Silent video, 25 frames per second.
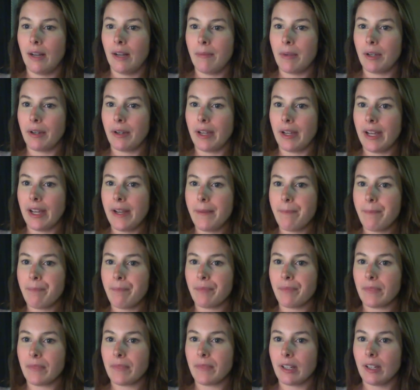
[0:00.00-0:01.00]
Okay.
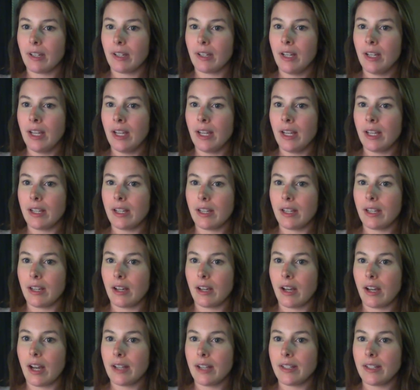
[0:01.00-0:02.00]

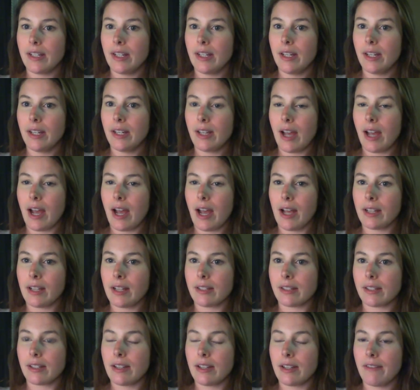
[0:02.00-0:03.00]
Hazi
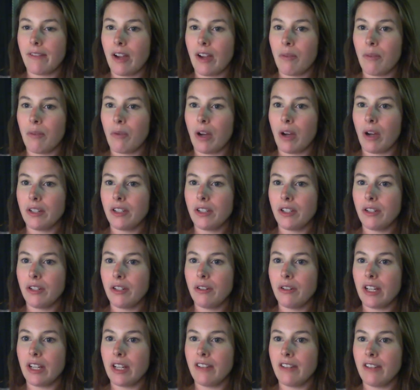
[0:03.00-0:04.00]
asks if I want to
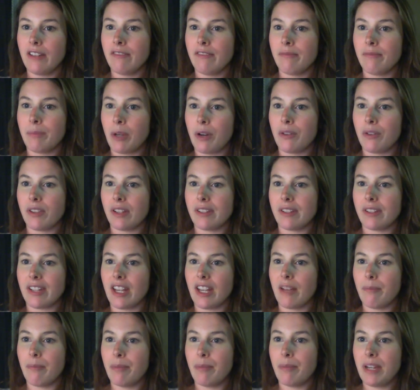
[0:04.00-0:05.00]
give both
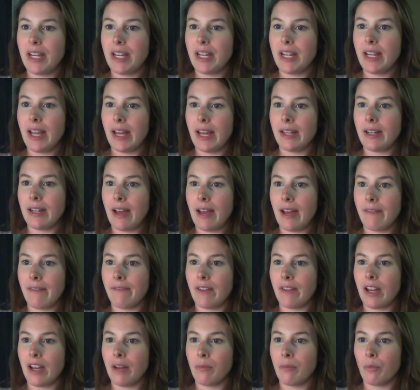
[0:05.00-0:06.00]
Exam P and
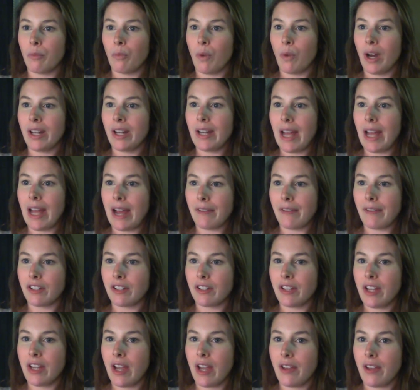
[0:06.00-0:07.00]
FM one after
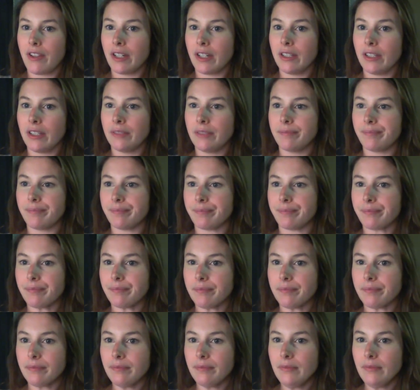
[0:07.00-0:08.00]
the other,
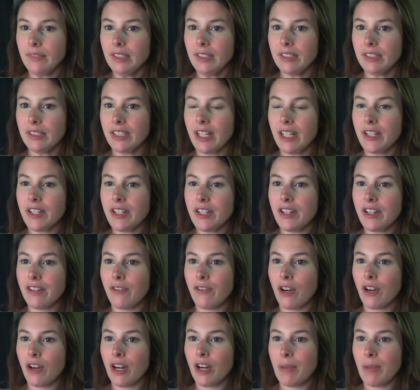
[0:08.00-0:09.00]
does your
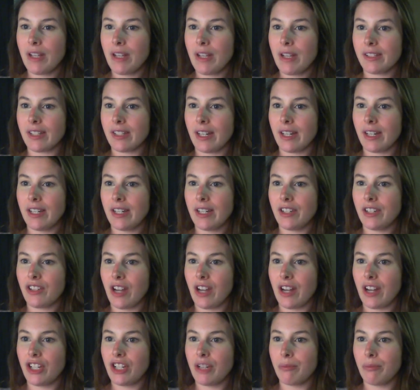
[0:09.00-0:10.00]
4-month study
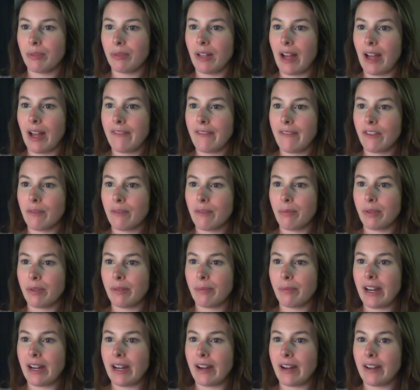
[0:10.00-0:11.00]
strategy apply for
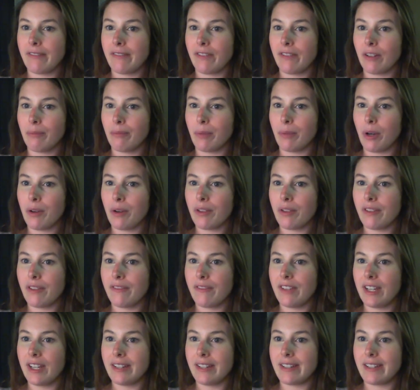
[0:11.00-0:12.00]
preparing for both of
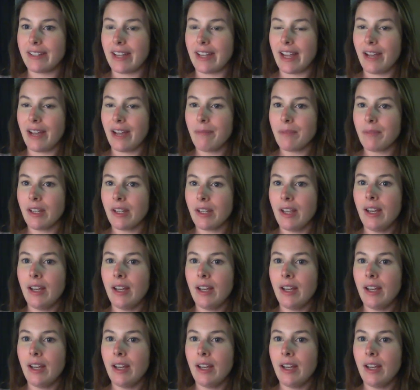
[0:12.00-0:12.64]
the exams?